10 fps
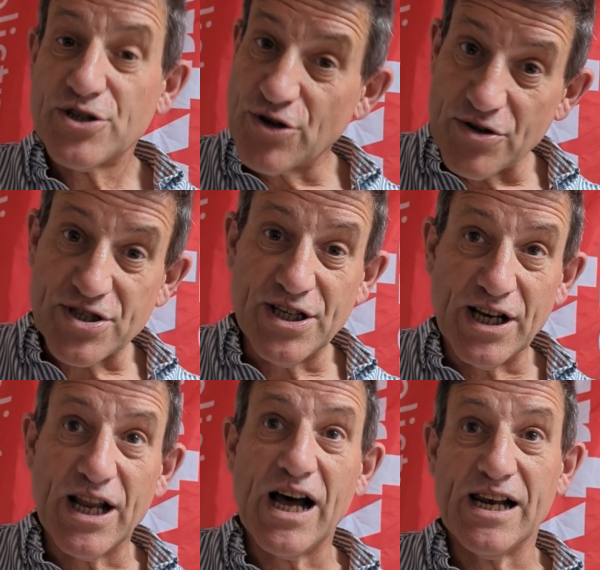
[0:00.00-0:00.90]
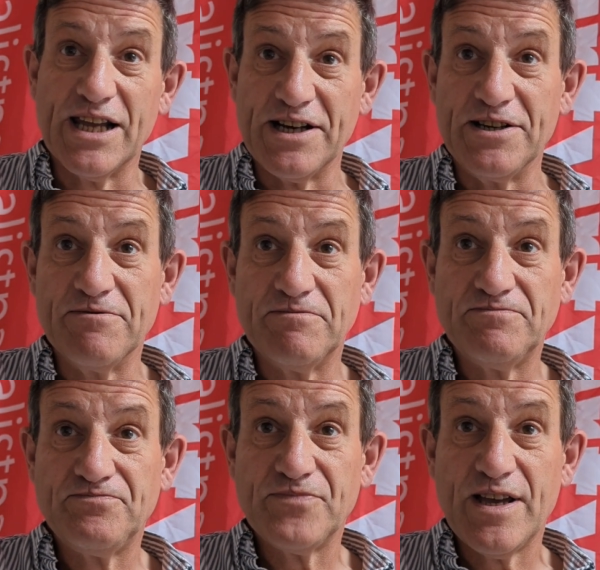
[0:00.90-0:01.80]
Trotsky, like Lenin,
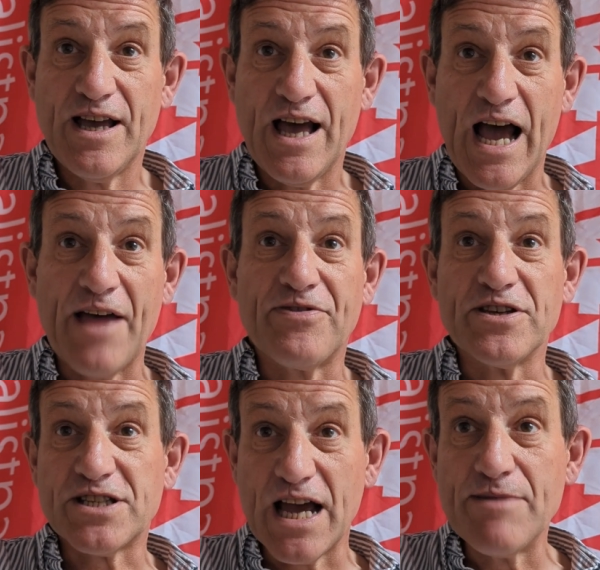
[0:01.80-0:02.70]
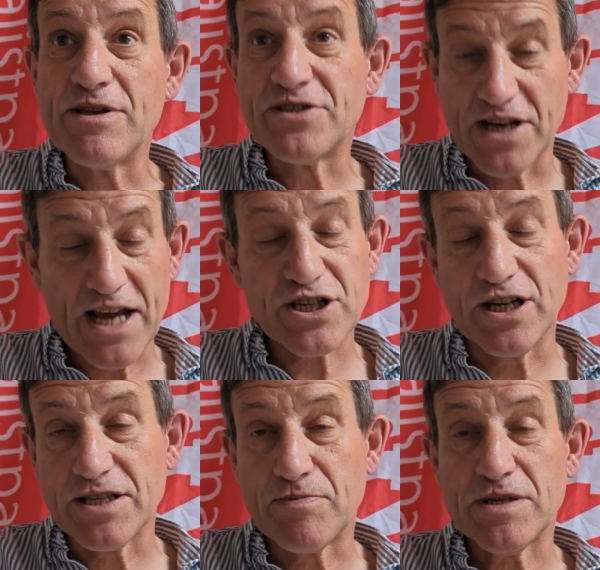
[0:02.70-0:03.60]
had the same
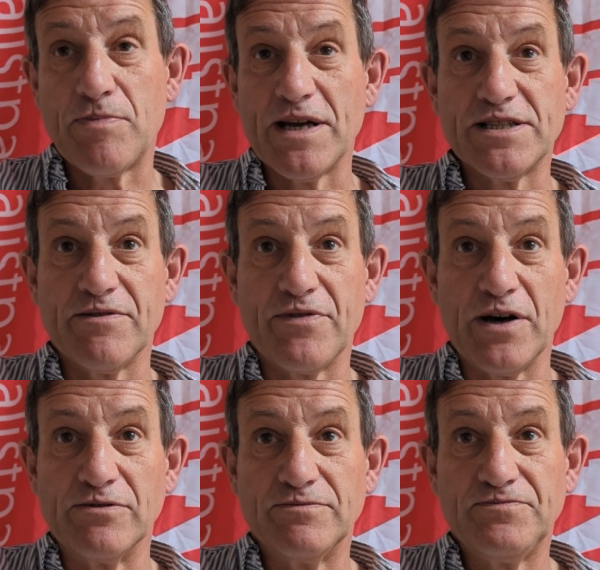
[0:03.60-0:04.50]
internationalist perspective though.